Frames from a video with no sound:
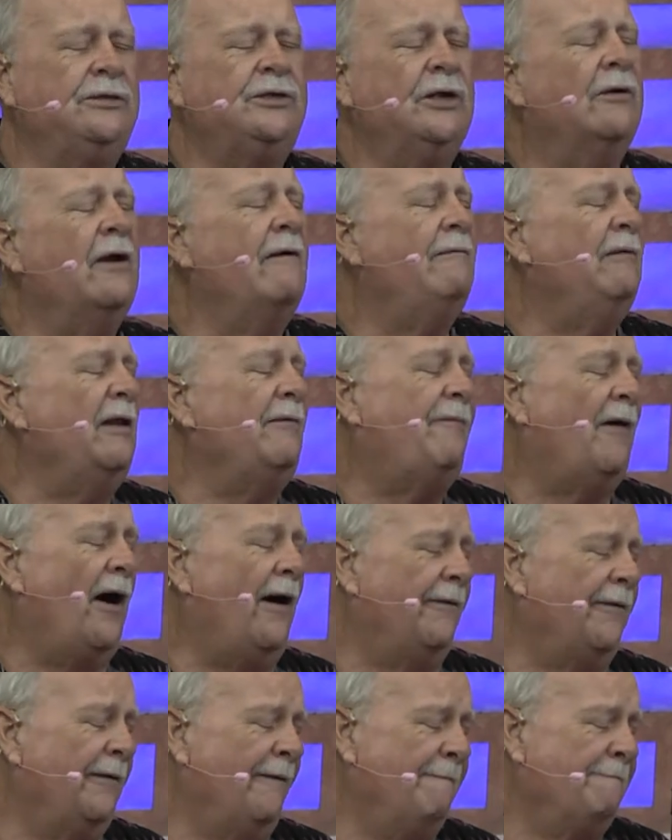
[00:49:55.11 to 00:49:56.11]
Dear Heavenly
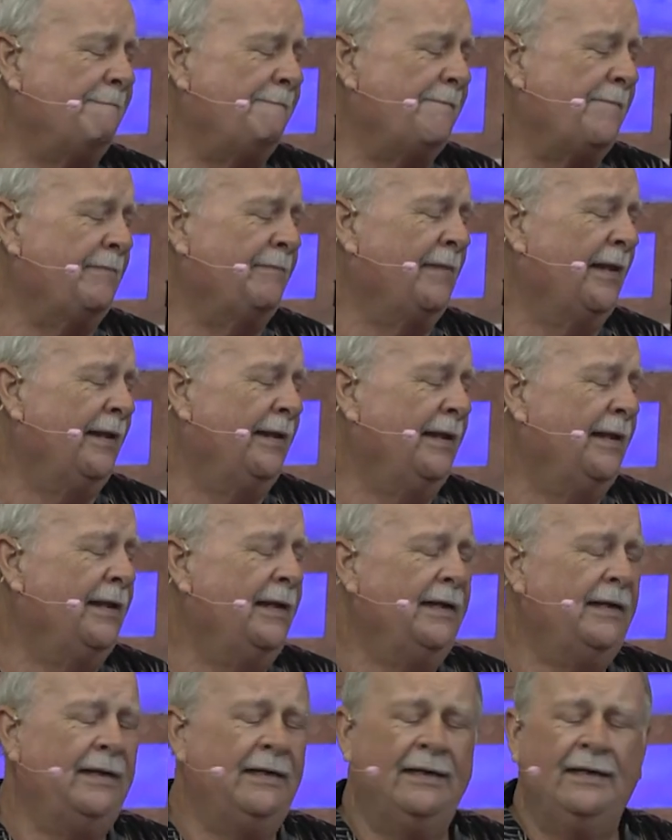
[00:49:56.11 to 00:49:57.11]
Father,
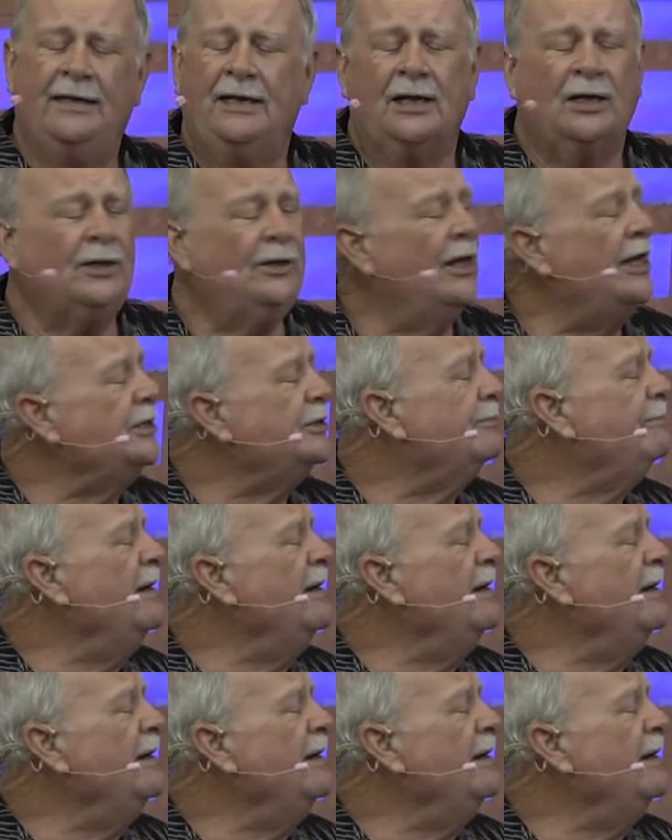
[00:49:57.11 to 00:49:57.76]
cleanse